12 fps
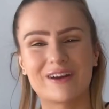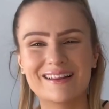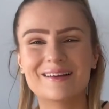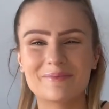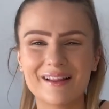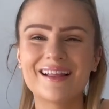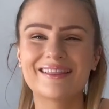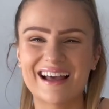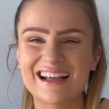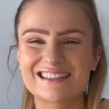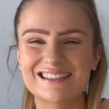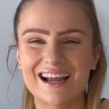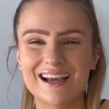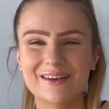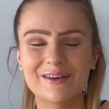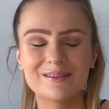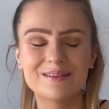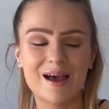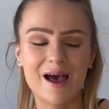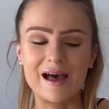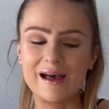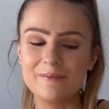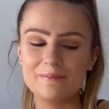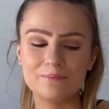but like that style.
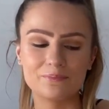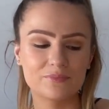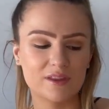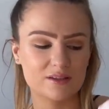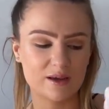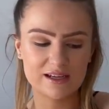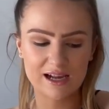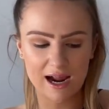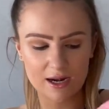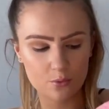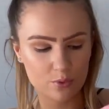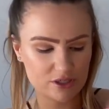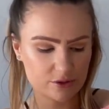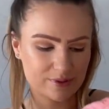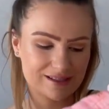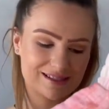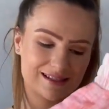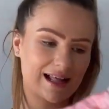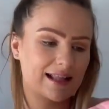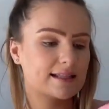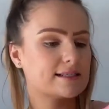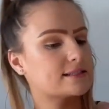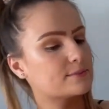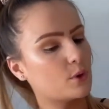Um, so I kind of wish they were slightly
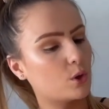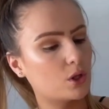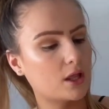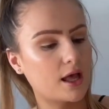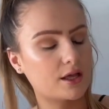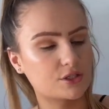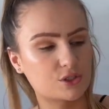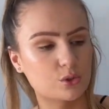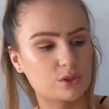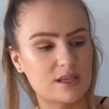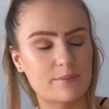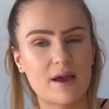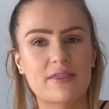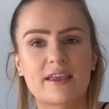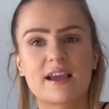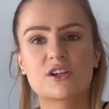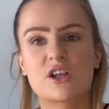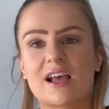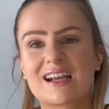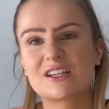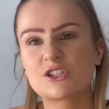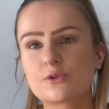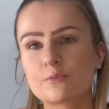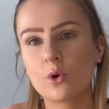smaller, shorter, but I think I, like, I
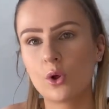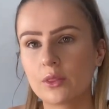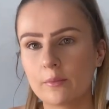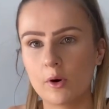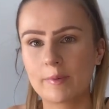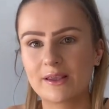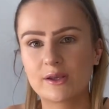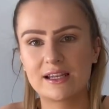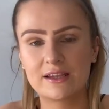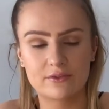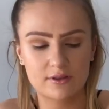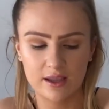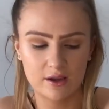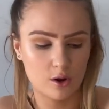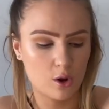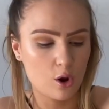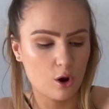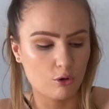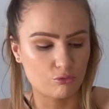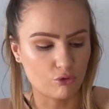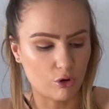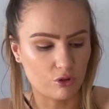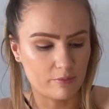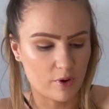just pulled them up and you can even like roll
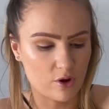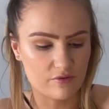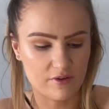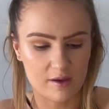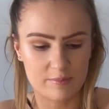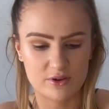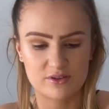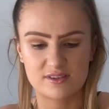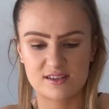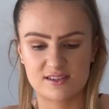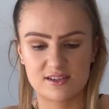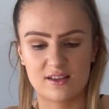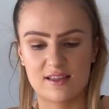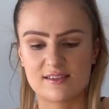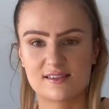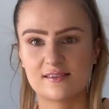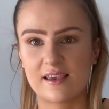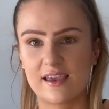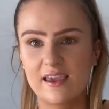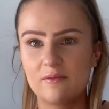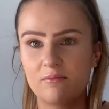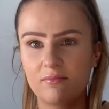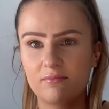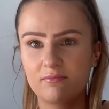them over because they're still like the same
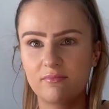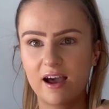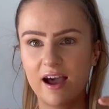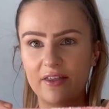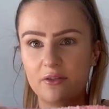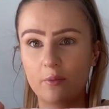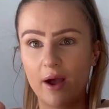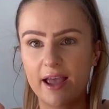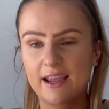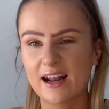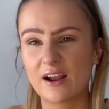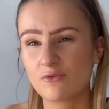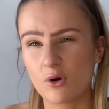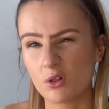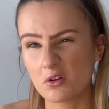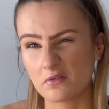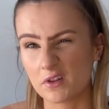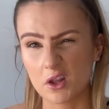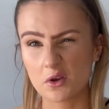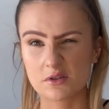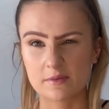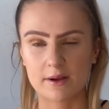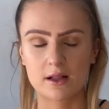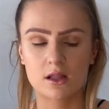either way and I roll over loads of
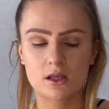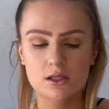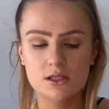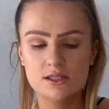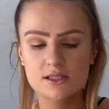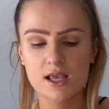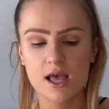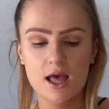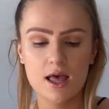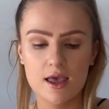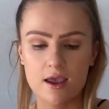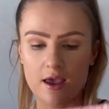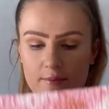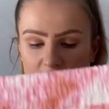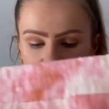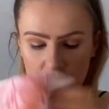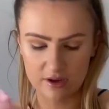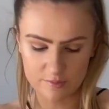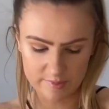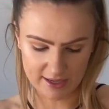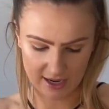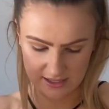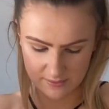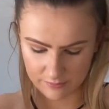my clothes. Um, I thought it'd be
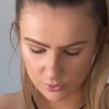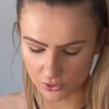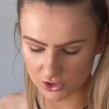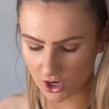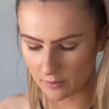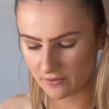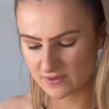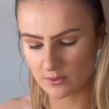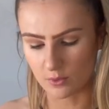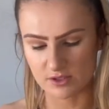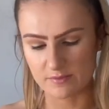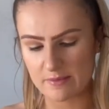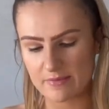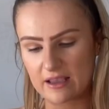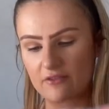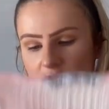nice, but the top obviously was a bit big for me,